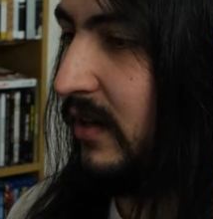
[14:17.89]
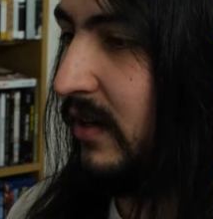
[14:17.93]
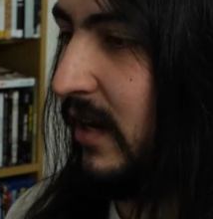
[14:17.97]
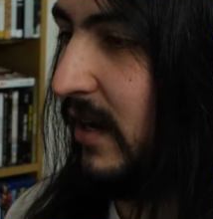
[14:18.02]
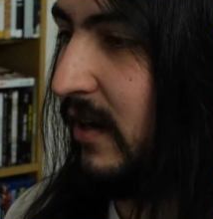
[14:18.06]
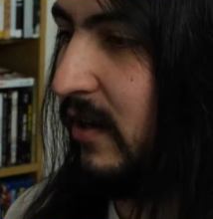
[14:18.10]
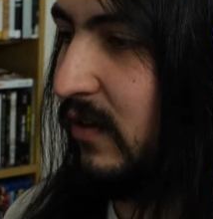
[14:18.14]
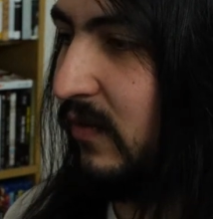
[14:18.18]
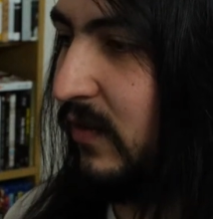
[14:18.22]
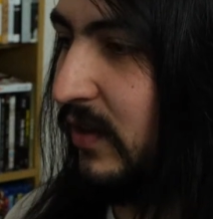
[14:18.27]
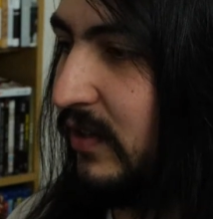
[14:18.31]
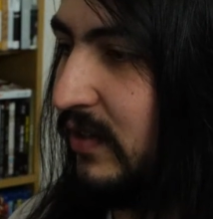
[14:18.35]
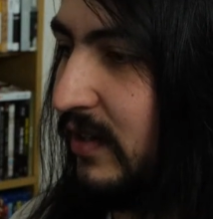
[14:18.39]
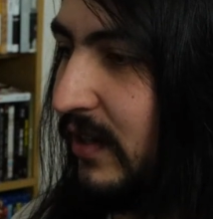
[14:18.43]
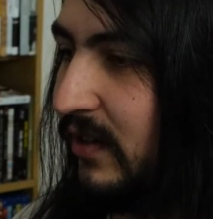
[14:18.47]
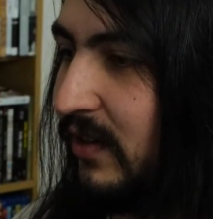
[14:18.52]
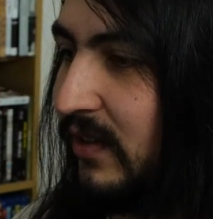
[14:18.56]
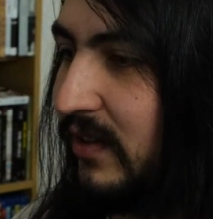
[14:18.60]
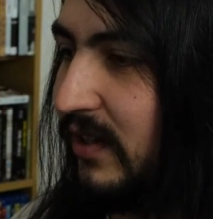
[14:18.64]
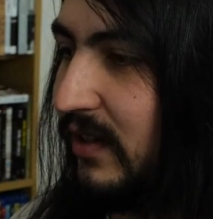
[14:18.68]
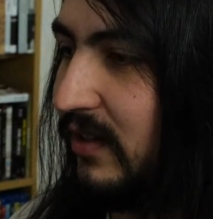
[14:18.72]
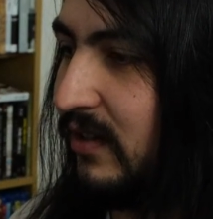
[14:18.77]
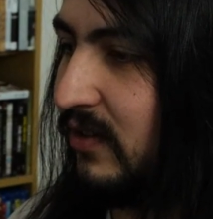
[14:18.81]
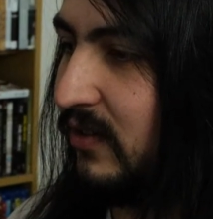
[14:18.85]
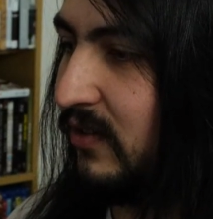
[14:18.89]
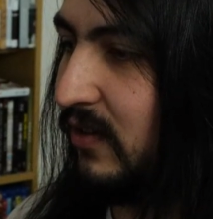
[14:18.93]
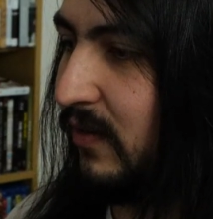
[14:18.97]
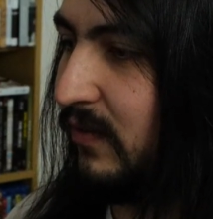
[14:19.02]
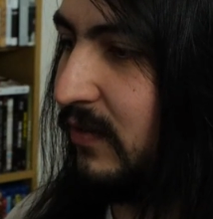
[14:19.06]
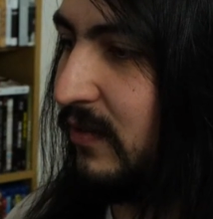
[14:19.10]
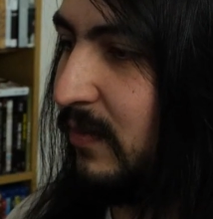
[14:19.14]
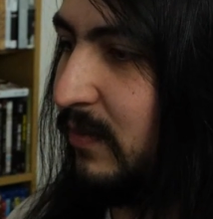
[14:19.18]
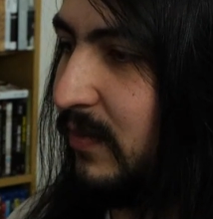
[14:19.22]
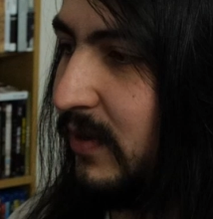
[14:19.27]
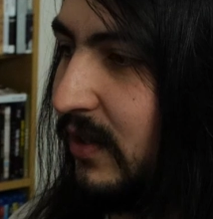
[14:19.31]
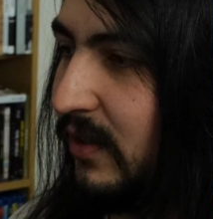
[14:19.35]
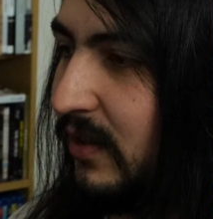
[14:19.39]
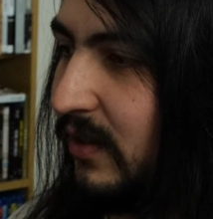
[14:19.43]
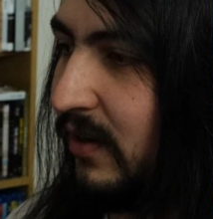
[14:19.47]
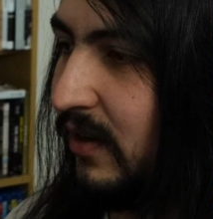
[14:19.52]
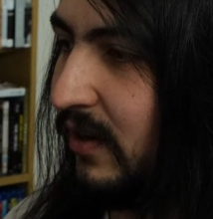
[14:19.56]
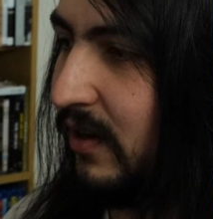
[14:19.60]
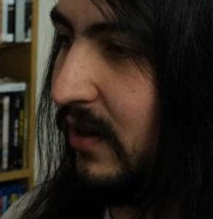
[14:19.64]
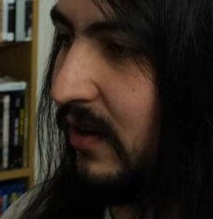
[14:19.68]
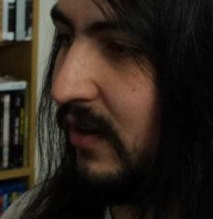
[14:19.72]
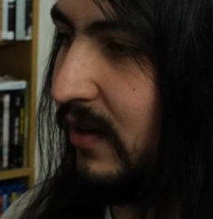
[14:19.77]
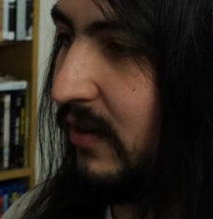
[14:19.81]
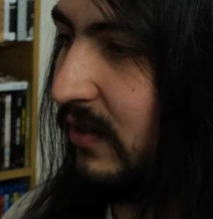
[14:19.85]
Elvis, I don't think deserves to be
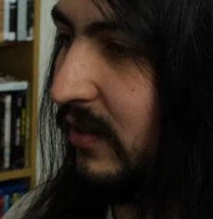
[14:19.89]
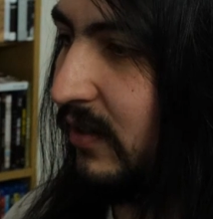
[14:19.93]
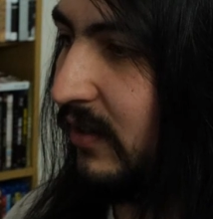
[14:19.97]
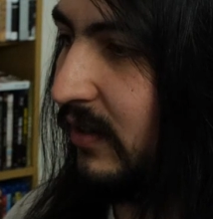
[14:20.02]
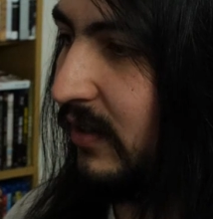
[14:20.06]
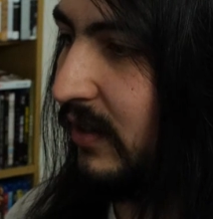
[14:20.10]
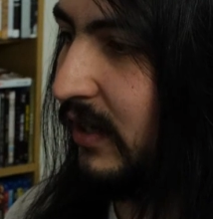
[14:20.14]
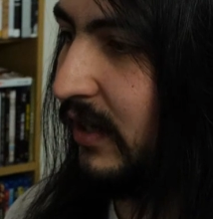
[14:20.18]
there.